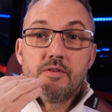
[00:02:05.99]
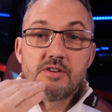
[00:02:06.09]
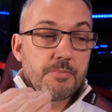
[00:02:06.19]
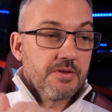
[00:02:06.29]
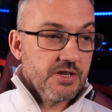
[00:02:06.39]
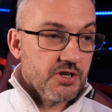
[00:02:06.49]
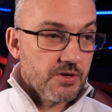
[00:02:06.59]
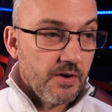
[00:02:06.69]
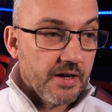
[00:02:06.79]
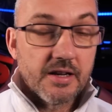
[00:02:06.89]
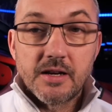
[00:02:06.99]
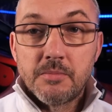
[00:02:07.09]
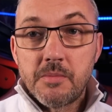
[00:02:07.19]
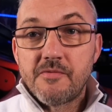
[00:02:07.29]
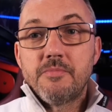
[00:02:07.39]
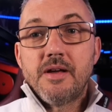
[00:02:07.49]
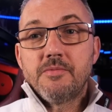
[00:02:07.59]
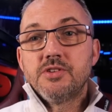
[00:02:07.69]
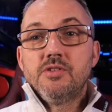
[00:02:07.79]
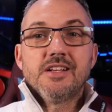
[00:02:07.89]
There is a petition running at the moment from
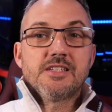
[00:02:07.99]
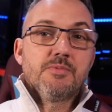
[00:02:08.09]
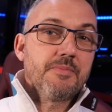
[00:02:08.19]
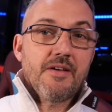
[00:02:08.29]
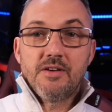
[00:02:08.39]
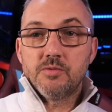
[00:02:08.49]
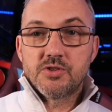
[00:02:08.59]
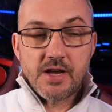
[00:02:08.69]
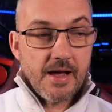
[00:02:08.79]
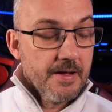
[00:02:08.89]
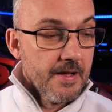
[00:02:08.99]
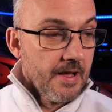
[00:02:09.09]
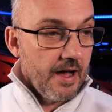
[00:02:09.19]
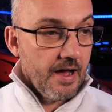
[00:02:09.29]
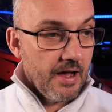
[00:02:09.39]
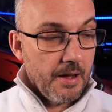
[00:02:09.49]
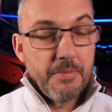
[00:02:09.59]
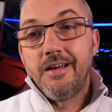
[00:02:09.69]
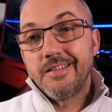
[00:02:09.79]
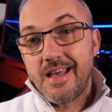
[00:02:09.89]
Hammers United. We're going to be having a little chat
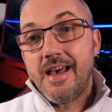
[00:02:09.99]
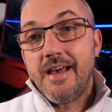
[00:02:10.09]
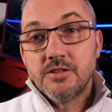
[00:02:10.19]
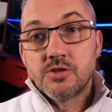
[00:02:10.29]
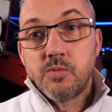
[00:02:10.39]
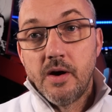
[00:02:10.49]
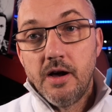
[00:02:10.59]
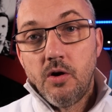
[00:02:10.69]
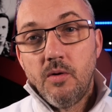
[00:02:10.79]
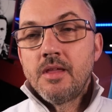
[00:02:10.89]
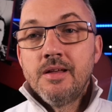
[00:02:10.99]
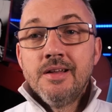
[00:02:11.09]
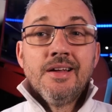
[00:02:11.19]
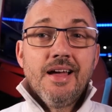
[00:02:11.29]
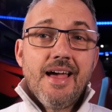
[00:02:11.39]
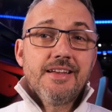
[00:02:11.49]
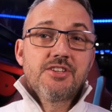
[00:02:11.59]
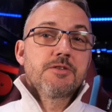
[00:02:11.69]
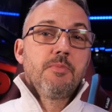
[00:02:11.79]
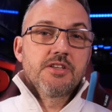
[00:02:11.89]
about that as well. And
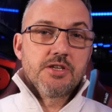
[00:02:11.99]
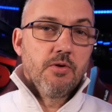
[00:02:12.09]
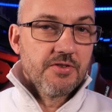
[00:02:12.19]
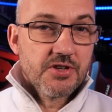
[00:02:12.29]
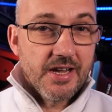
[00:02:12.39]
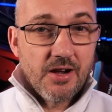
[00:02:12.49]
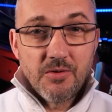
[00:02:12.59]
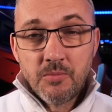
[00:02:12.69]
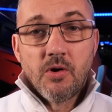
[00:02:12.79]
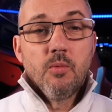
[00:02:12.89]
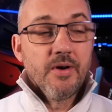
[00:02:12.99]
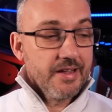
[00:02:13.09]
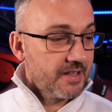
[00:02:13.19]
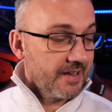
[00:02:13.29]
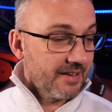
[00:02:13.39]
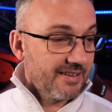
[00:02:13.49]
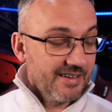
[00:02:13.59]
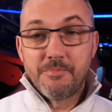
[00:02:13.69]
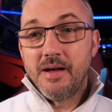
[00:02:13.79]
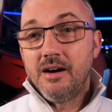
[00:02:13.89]
just myself and Gio and what we
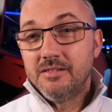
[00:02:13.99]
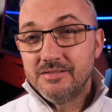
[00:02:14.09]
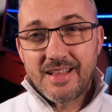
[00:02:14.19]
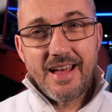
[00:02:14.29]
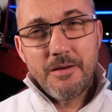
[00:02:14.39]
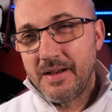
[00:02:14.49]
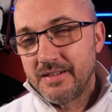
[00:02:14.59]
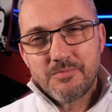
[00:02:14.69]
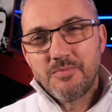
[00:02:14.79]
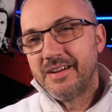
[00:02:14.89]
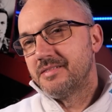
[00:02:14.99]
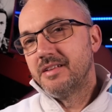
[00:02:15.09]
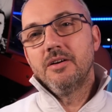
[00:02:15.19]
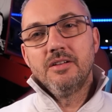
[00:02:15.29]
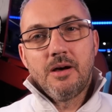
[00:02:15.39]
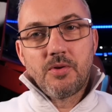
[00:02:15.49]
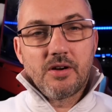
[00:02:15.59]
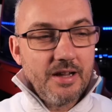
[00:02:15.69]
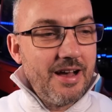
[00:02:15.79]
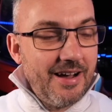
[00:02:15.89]
think about that. I'm
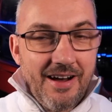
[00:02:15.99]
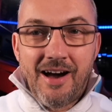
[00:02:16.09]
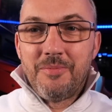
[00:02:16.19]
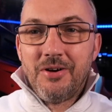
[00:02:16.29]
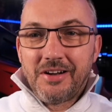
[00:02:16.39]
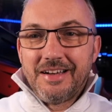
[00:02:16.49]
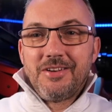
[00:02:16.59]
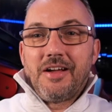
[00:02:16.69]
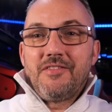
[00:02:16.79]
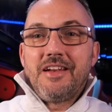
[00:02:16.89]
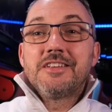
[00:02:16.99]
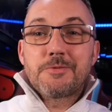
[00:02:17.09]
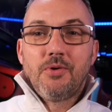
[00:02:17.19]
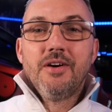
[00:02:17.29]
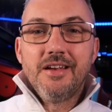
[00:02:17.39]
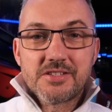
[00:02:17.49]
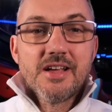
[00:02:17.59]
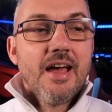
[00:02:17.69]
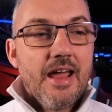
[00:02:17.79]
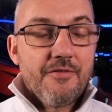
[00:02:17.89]
not give any spoilers
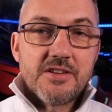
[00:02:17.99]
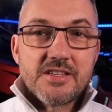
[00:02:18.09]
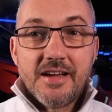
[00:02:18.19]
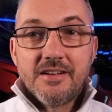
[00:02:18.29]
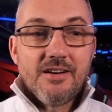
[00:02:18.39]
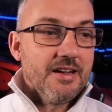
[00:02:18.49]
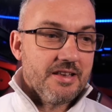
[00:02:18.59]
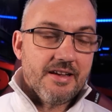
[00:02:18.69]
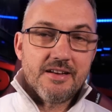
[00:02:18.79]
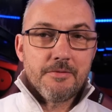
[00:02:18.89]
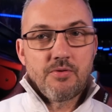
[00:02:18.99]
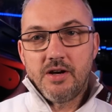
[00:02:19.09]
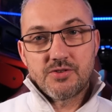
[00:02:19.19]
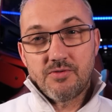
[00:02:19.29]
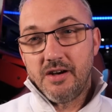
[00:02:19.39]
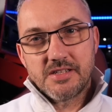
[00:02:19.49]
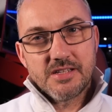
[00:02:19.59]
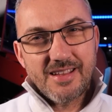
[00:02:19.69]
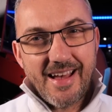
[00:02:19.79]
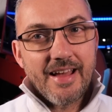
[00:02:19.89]
if I say that I think the price
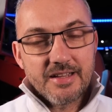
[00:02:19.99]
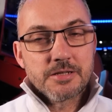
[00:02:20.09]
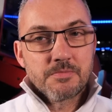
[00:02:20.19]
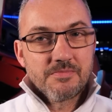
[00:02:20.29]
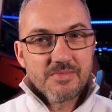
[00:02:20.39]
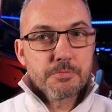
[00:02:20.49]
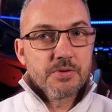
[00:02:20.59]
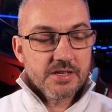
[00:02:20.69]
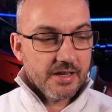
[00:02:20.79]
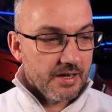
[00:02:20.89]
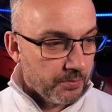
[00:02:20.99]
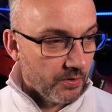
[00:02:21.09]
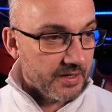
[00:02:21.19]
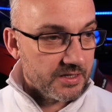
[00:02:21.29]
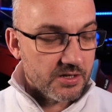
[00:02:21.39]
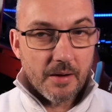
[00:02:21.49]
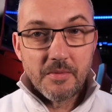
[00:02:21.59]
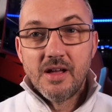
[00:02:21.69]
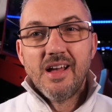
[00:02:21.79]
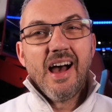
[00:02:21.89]
rises at this particular point in
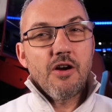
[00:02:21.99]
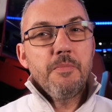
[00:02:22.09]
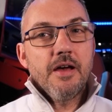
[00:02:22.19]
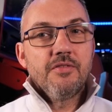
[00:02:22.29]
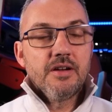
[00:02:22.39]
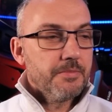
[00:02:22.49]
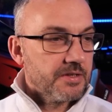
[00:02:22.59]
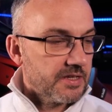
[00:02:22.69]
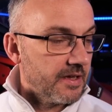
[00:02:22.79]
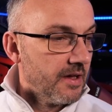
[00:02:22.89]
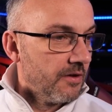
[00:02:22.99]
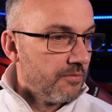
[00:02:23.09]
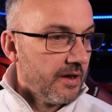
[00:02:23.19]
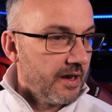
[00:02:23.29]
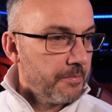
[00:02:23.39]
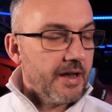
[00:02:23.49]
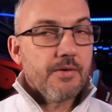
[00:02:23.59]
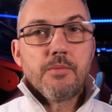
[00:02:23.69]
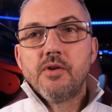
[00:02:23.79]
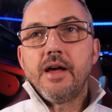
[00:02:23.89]
time are a bit of a liberty, really. But
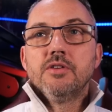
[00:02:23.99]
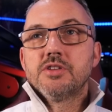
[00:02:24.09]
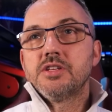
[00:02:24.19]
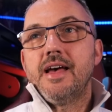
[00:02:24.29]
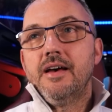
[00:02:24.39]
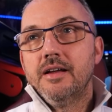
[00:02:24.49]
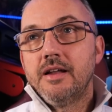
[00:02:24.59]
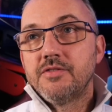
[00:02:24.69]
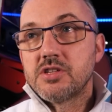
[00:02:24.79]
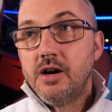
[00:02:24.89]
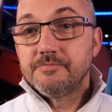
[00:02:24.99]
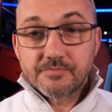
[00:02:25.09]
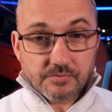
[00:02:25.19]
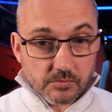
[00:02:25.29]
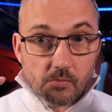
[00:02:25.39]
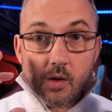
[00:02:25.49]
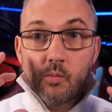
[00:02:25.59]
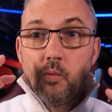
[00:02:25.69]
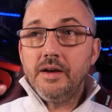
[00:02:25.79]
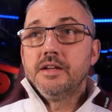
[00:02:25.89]
anyway, we'll get on to that at another time.
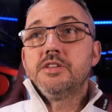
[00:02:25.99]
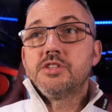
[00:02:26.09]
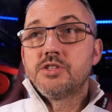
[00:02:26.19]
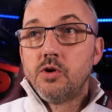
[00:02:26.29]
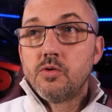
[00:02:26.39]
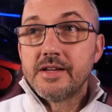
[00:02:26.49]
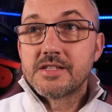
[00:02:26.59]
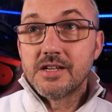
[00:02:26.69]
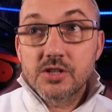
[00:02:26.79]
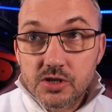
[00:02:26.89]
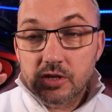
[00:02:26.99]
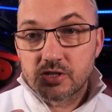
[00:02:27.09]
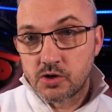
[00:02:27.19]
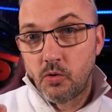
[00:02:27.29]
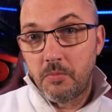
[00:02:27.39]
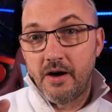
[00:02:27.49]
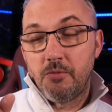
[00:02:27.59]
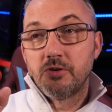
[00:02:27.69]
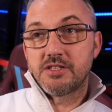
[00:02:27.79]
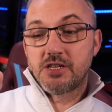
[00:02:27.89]
One of the stories that's caught my eye,
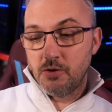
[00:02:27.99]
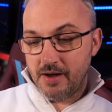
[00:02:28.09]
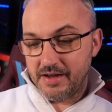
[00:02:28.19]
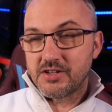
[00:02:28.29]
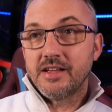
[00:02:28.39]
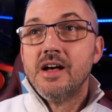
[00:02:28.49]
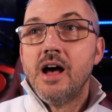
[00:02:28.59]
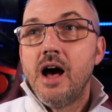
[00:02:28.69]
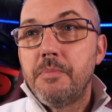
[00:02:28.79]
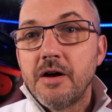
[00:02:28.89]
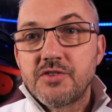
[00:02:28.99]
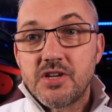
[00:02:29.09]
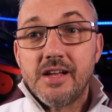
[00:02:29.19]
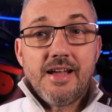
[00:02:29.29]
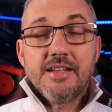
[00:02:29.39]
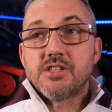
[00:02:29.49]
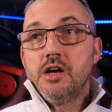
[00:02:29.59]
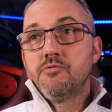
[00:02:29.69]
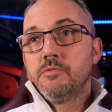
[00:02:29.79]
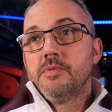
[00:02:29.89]
well, there's two actually, both Czech lads
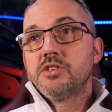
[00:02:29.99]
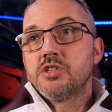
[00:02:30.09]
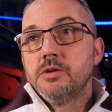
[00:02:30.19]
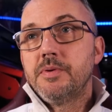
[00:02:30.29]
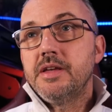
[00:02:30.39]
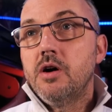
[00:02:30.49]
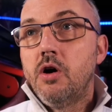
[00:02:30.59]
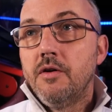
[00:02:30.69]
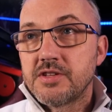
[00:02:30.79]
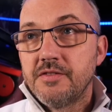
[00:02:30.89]
are rumoured to be off.